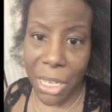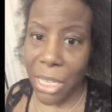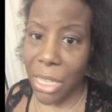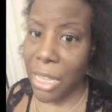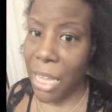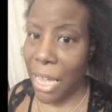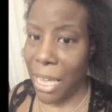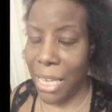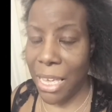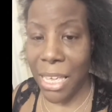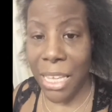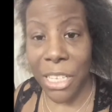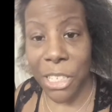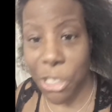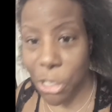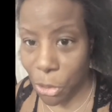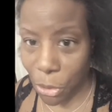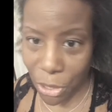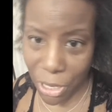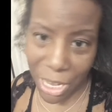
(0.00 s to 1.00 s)
their
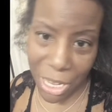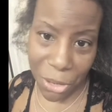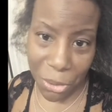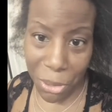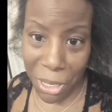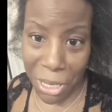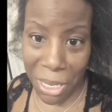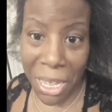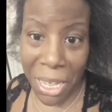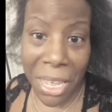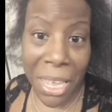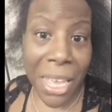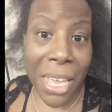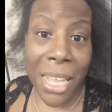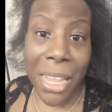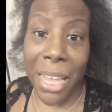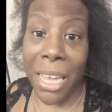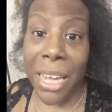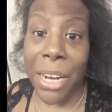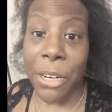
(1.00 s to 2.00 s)
ends are healthy,
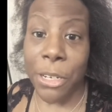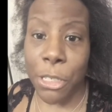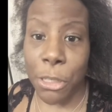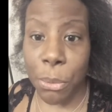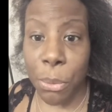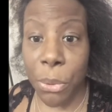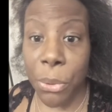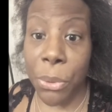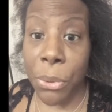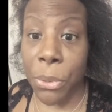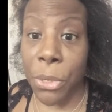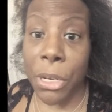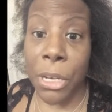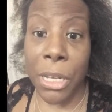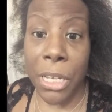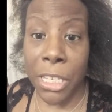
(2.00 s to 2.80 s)
their hair is fruit.